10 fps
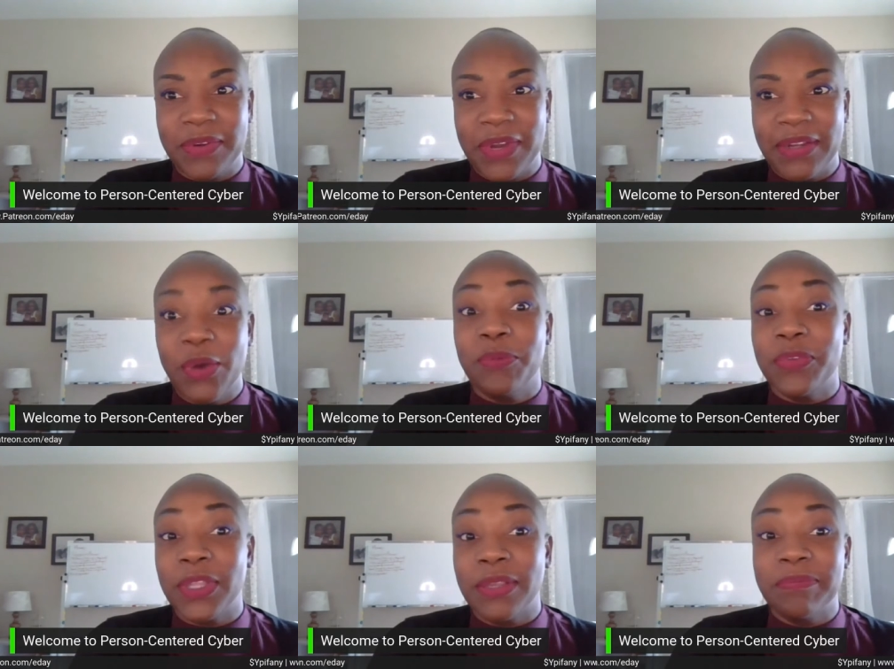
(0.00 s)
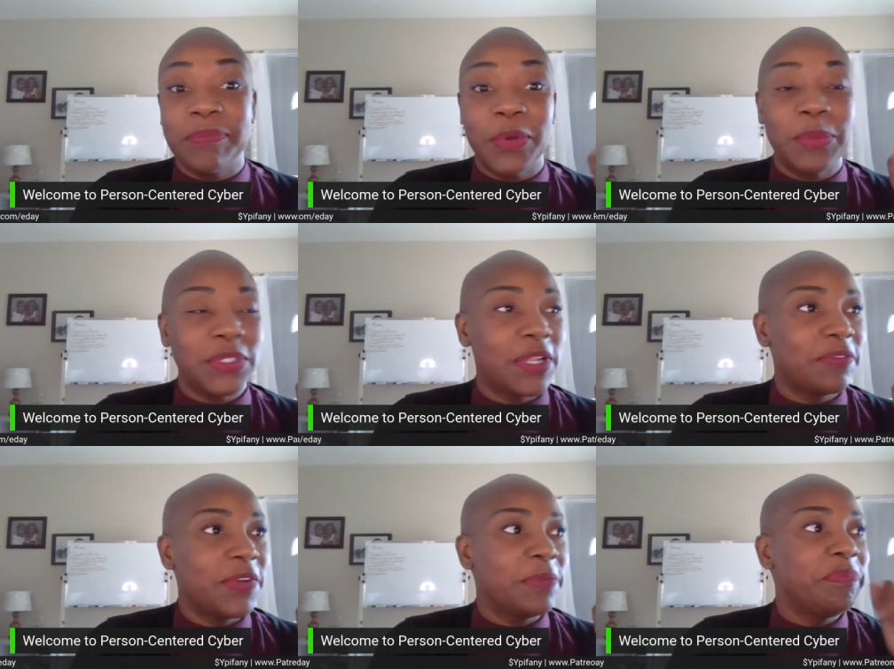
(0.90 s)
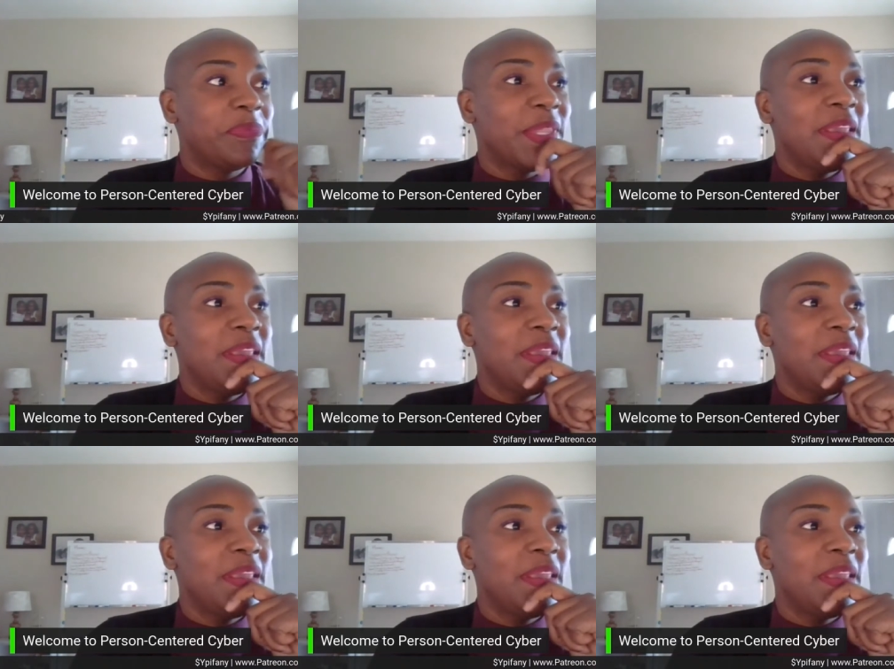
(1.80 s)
All right. Hopefully, hope it's a lot of fun